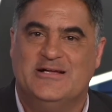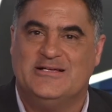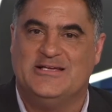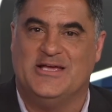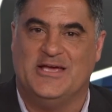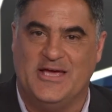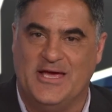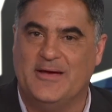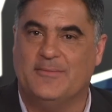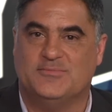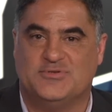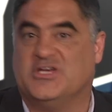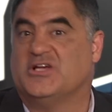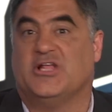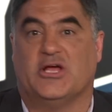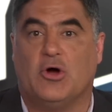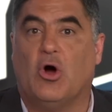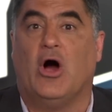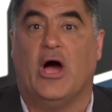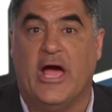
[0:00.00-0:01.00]
Him saying
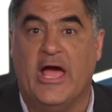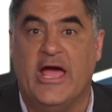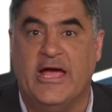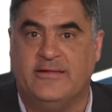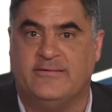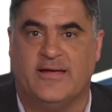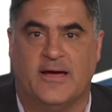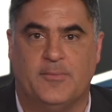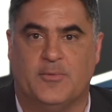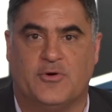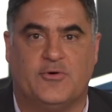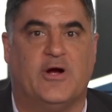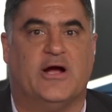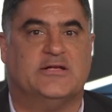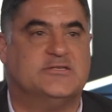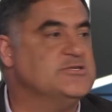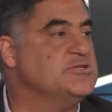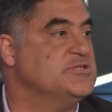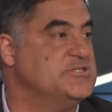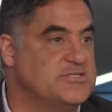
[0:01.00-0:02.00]
like, oh, I hate
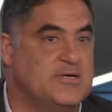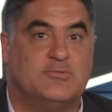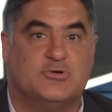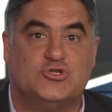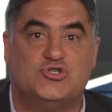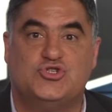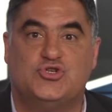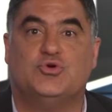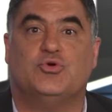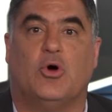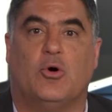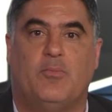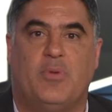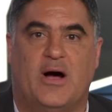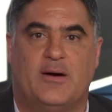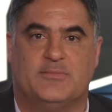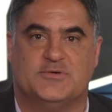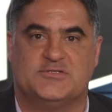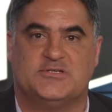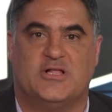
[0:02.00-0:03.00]
Democrats. Look at someone shoot
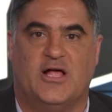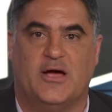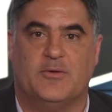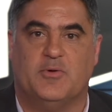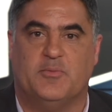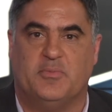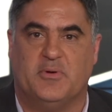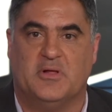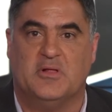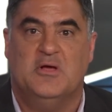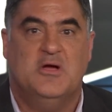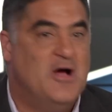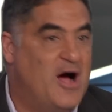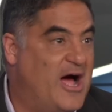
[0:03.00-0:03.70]
Obama's climate bill.